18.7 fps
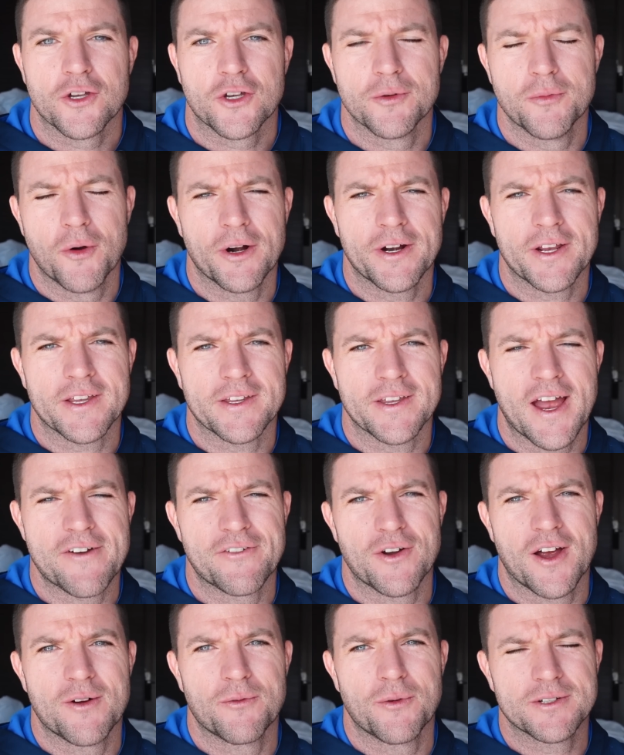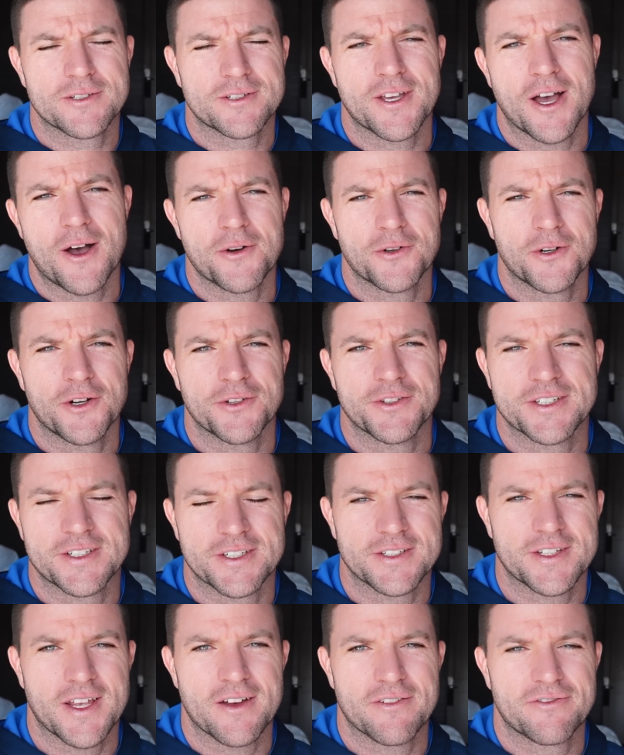Good morning, everyone. What's going on? This
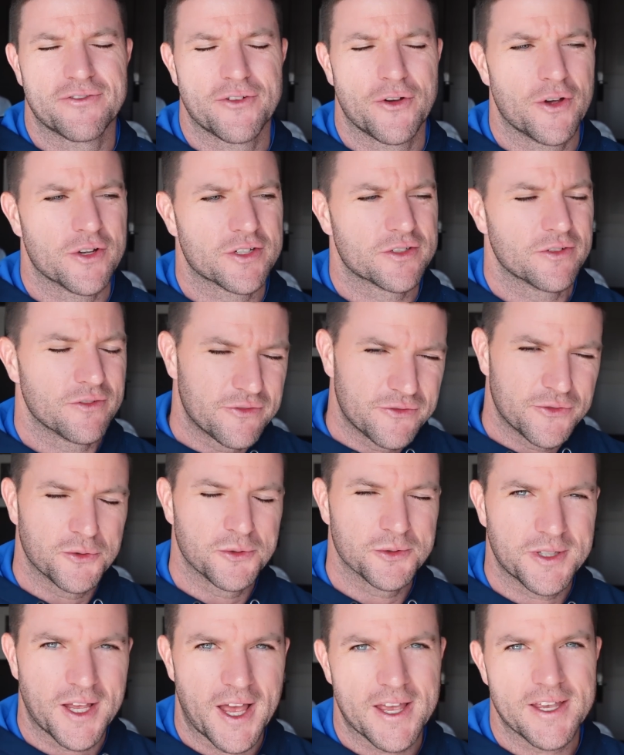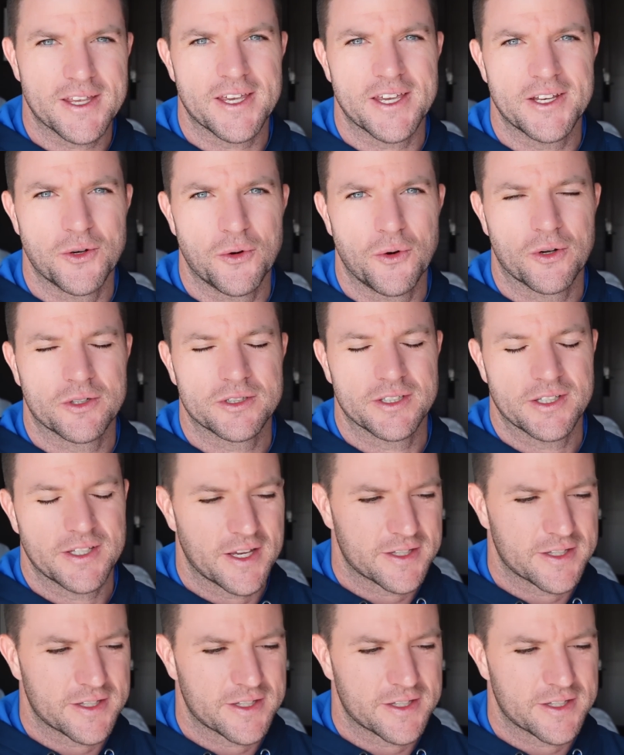is our first full day in Auckland.